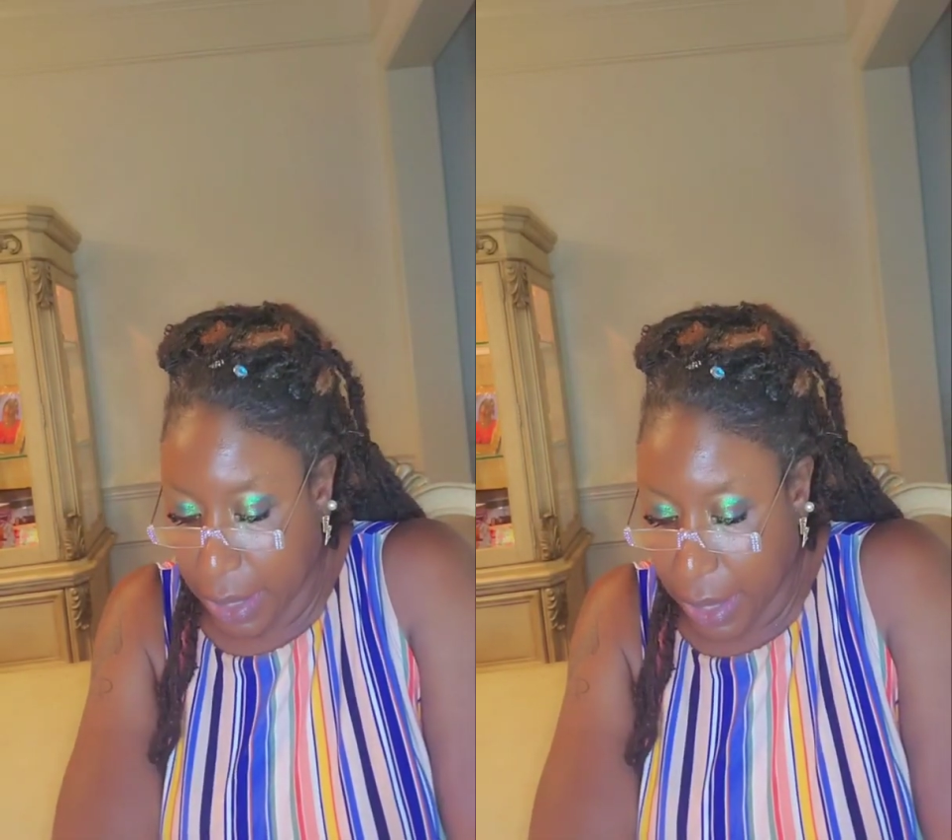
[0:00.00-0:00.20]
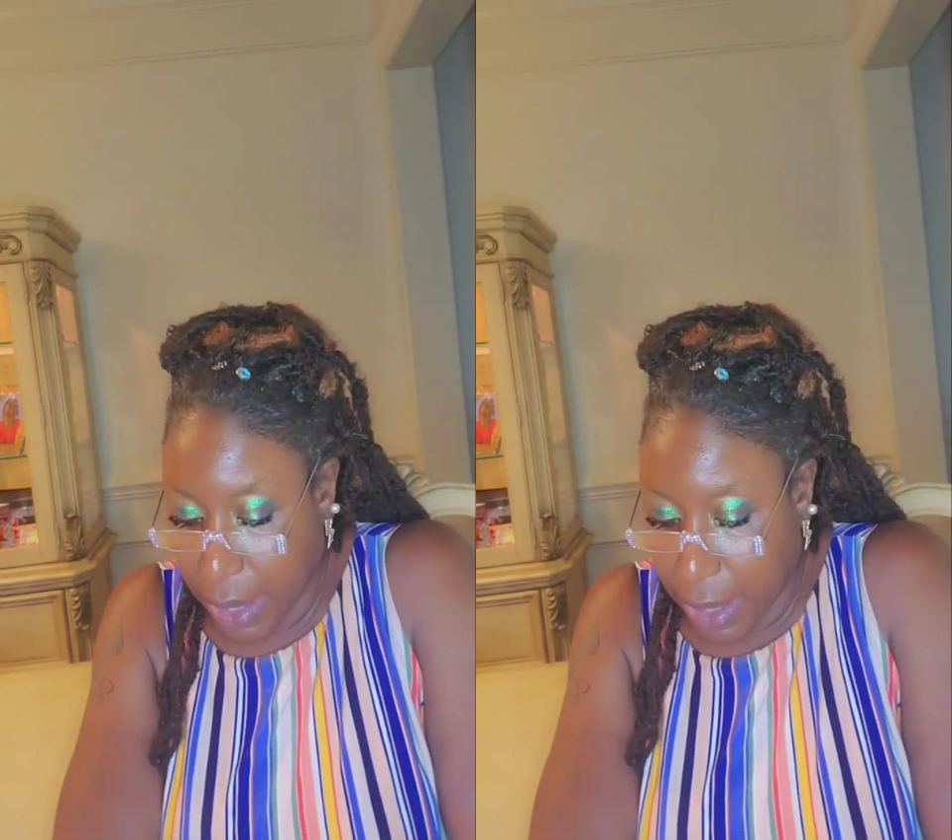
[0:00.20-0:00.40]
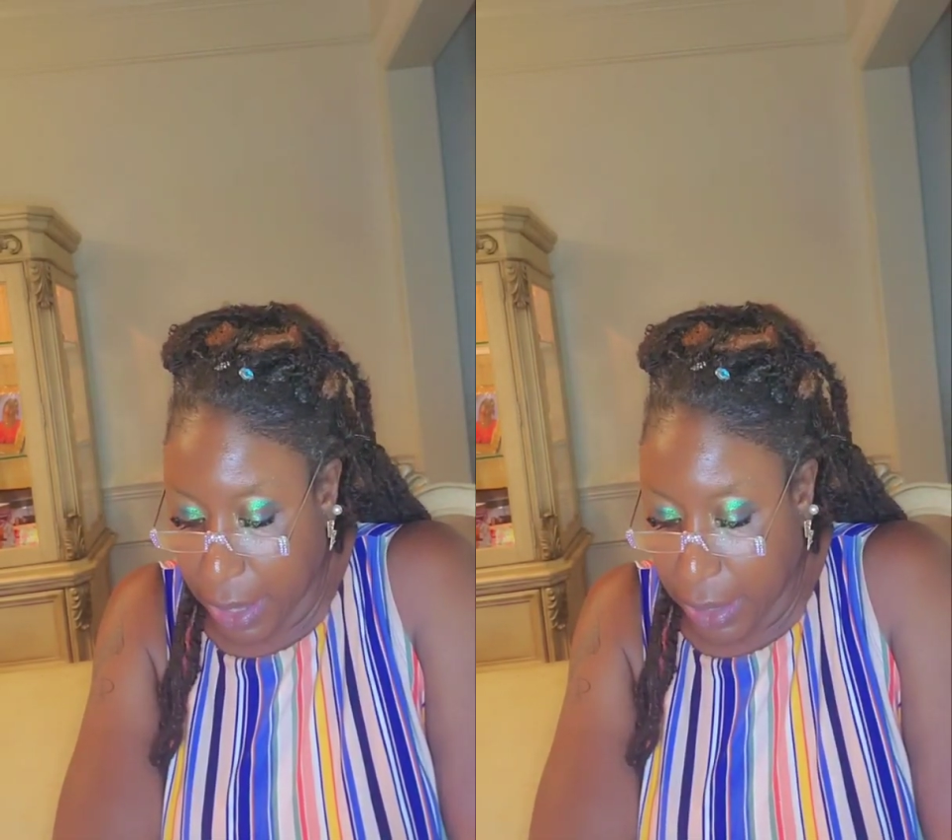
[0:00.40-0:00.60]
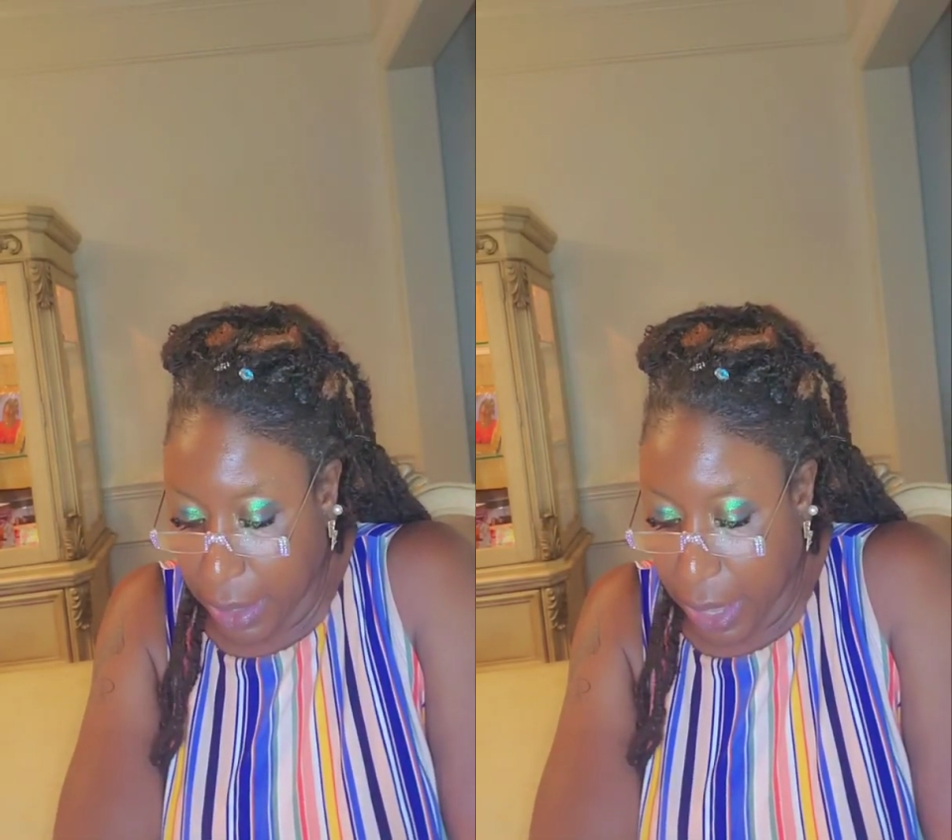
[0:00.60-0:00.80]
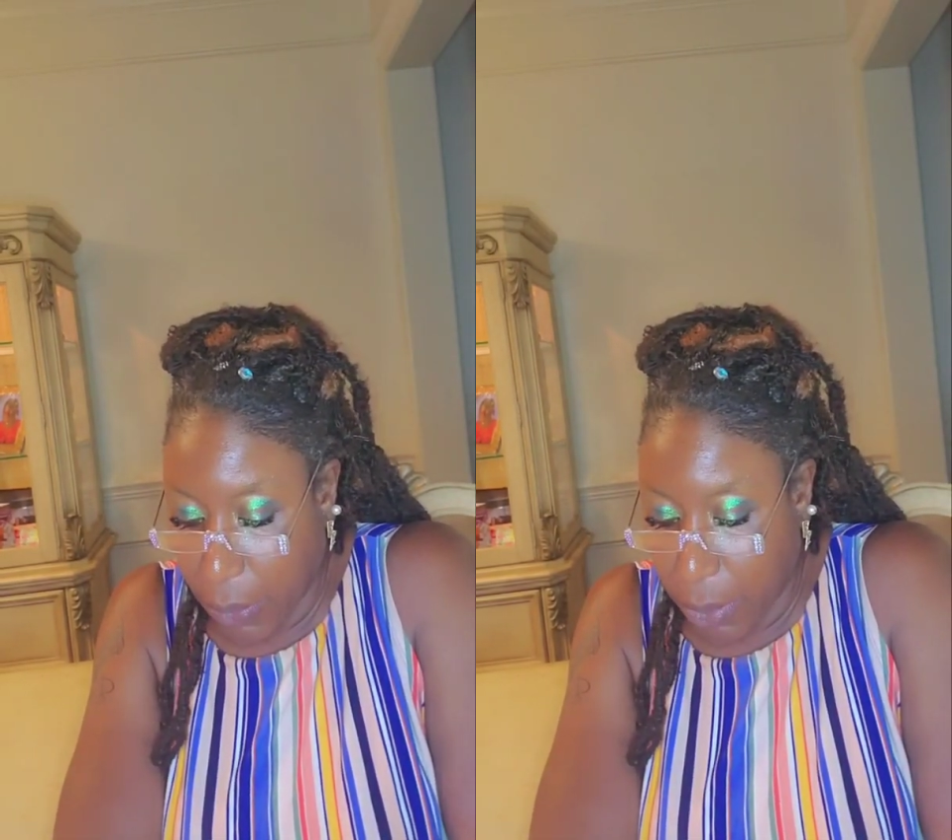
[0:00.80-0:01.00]

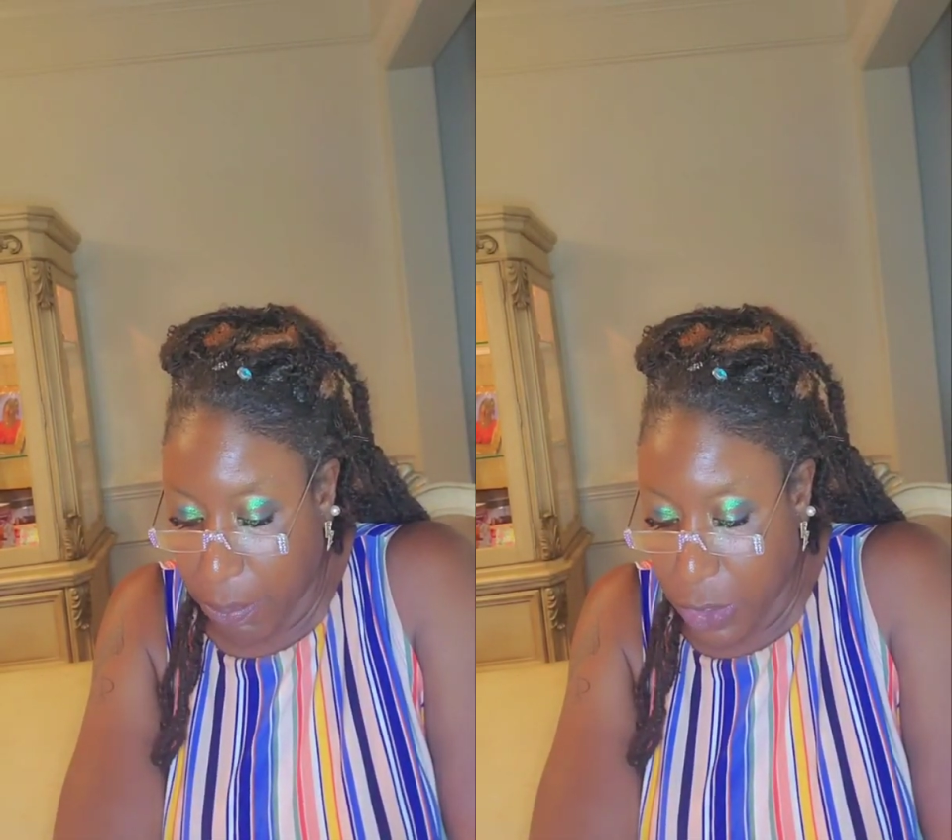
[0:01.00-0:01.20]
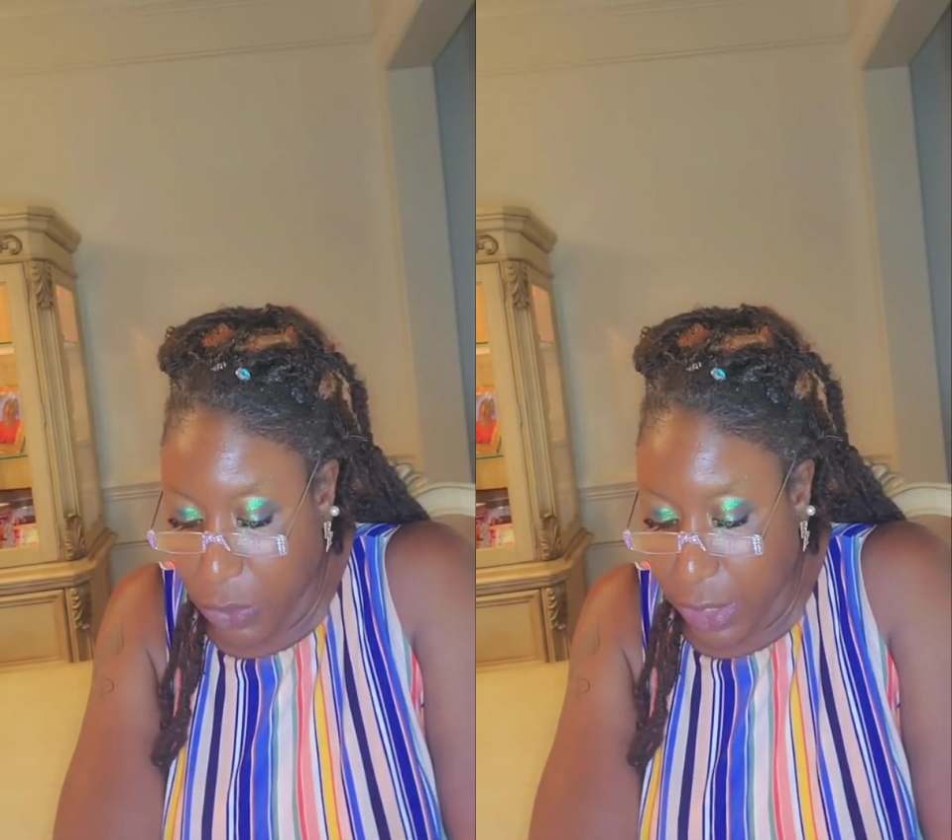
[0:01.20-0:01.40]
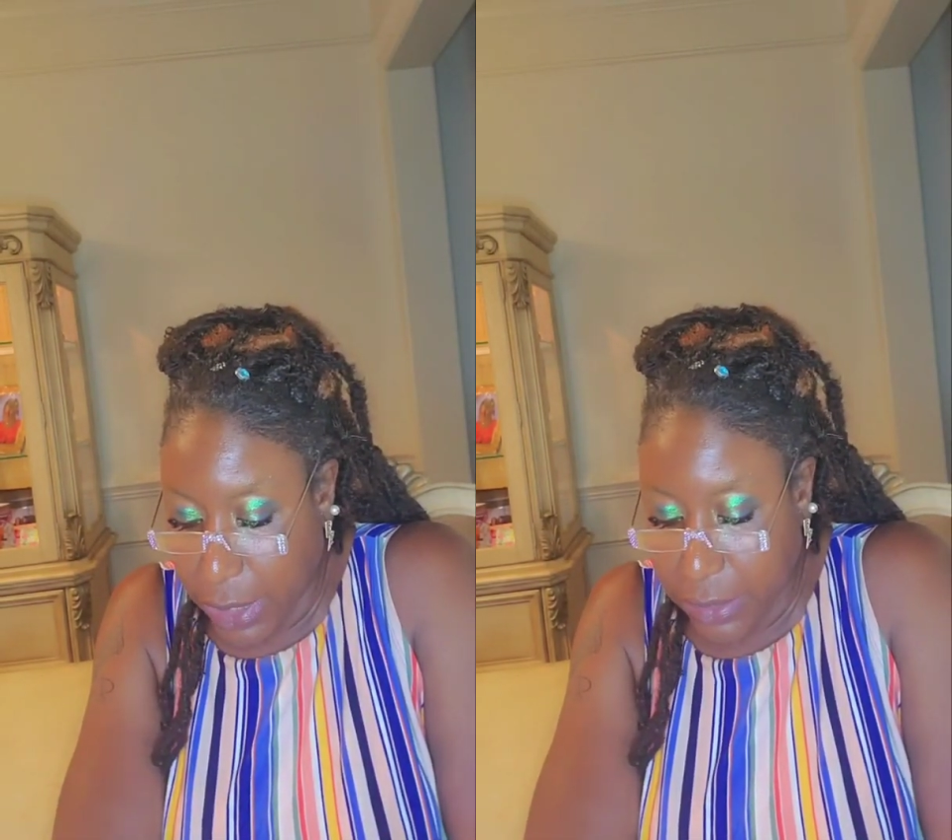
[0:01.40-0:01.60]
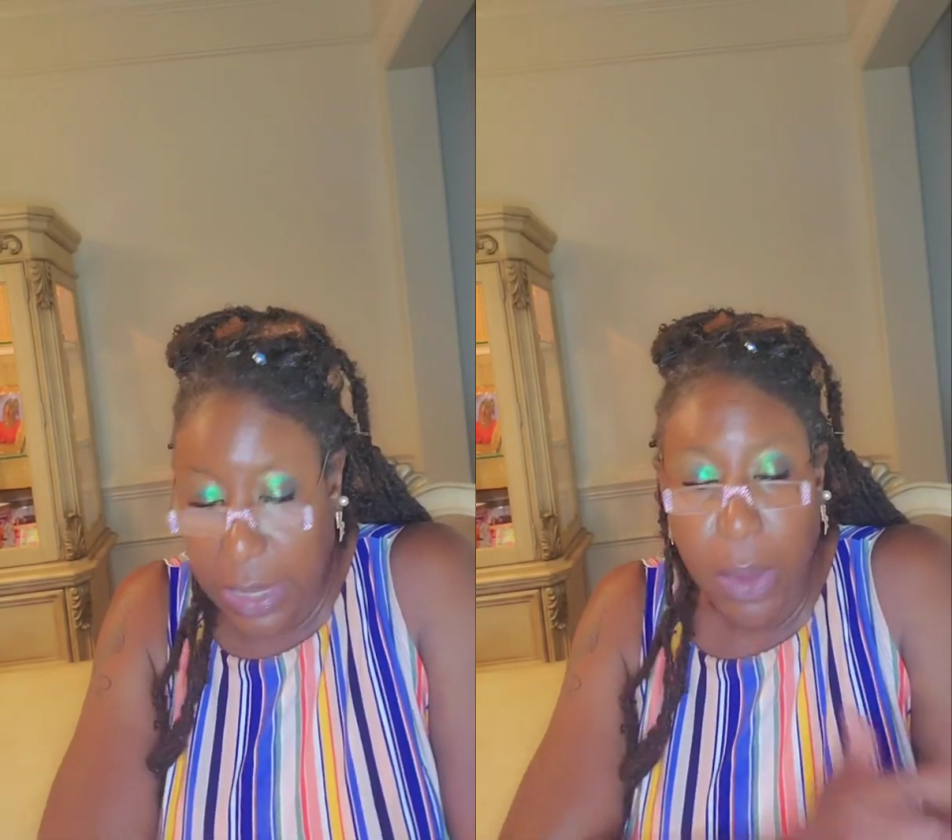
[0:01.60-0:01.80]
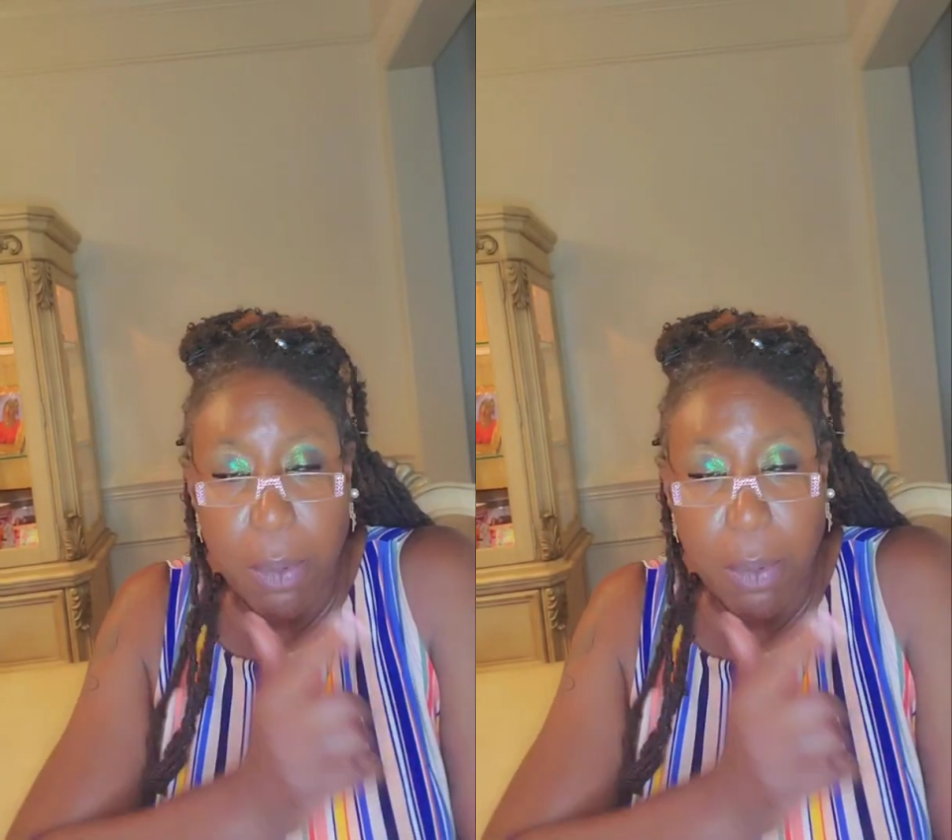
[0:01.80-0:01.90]
Our mucous